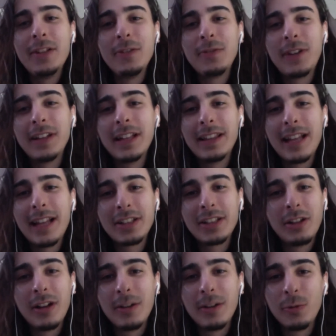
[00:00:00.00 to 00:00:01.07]
you find that that's
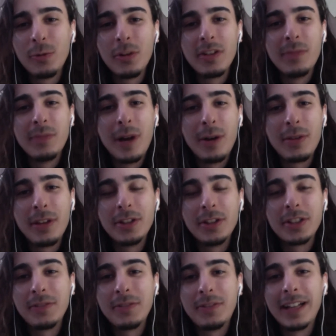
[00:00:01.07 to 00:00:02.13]
a lot of word of mouth and
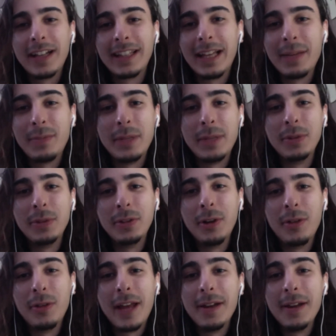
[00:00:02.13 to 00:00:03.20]
just the fact that people
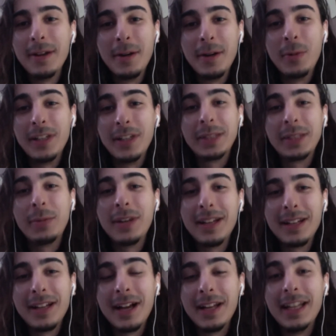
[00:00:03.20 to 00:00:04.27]
know that when
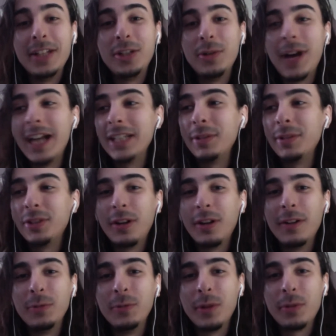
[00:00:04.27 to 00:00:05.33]
someone an issue has been
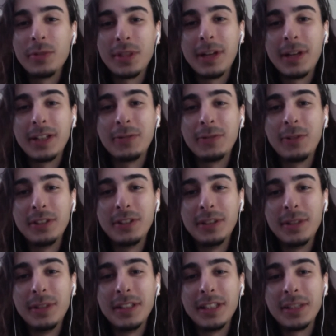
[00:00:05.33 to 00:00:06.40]
solved with respect to
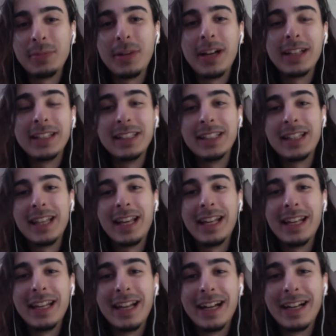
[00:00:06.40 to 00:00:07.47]
faulty business practice,
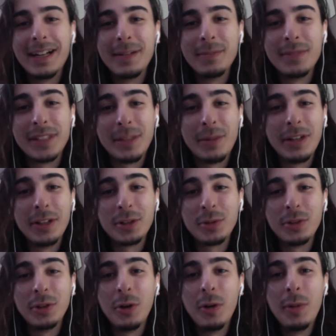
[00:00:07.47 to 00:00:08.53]
then um, someone else
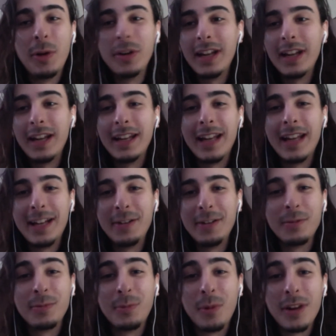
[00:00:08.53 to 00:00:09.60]
will know about it, and, and
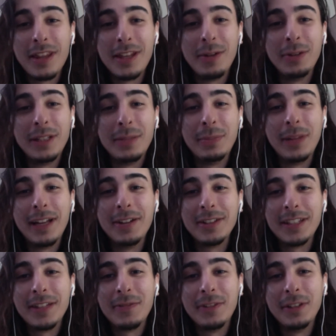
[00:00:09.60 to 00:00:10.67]
you're one of the only
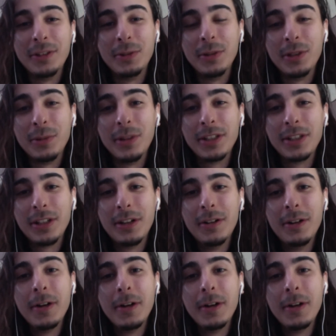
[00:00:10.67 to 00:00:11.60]
players in the field who are doing so.